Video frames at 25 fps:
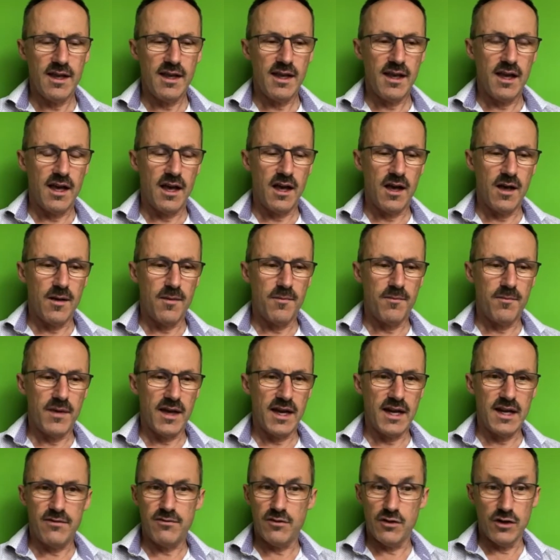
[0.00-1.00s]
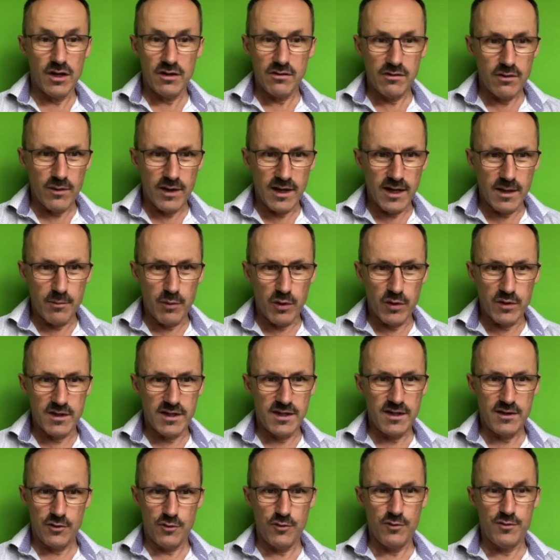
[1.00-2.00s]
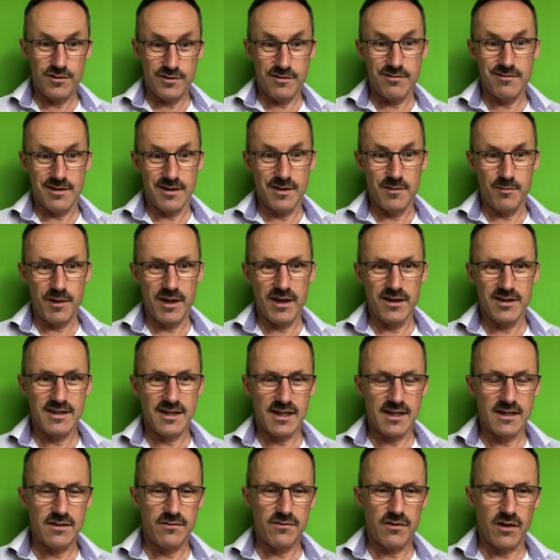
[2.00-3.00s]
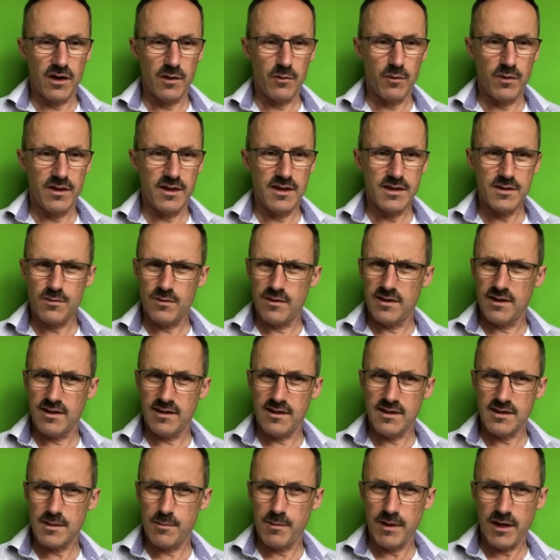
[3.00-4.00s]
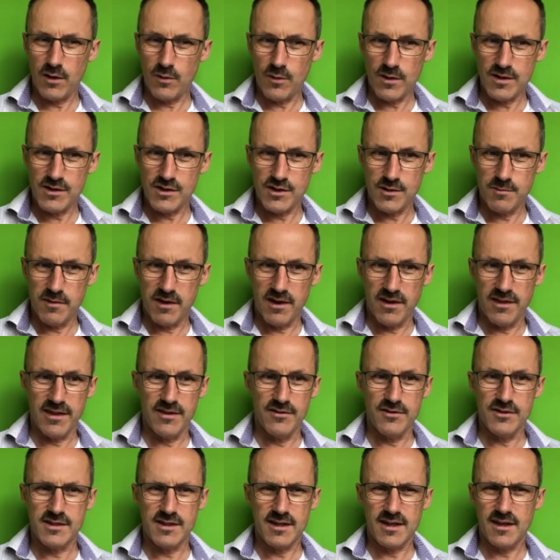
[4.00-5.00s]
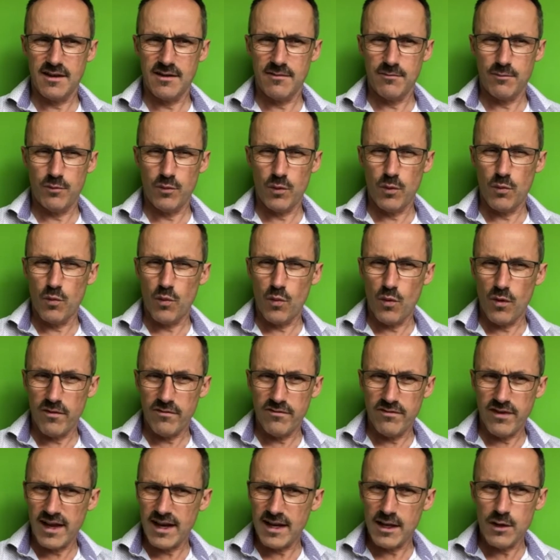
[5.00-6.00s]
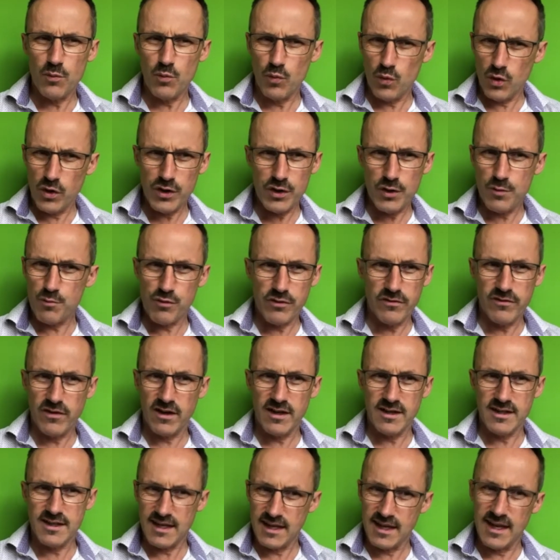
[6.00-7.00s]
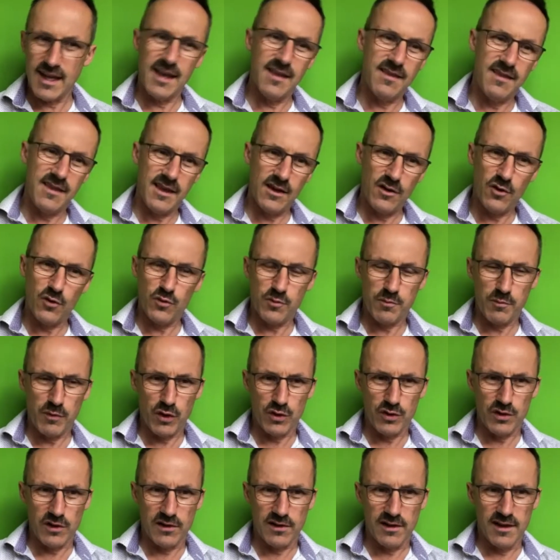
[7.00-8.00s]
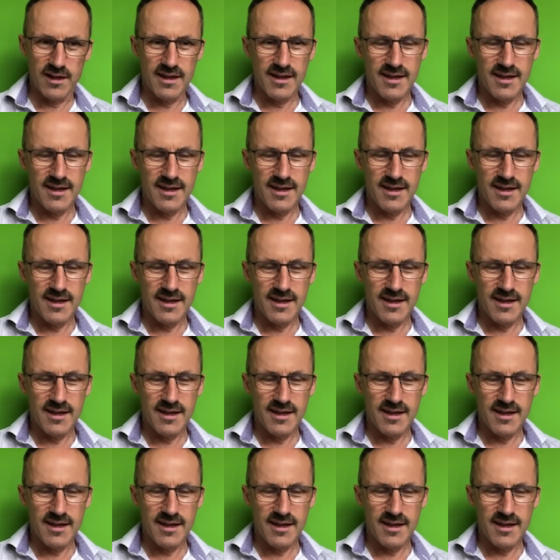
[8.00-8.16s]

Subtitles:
and if you don't know anybody who's going to be identifying with this, well, then there's a big question mark there as to kind of, well, what value were you providing in the old model?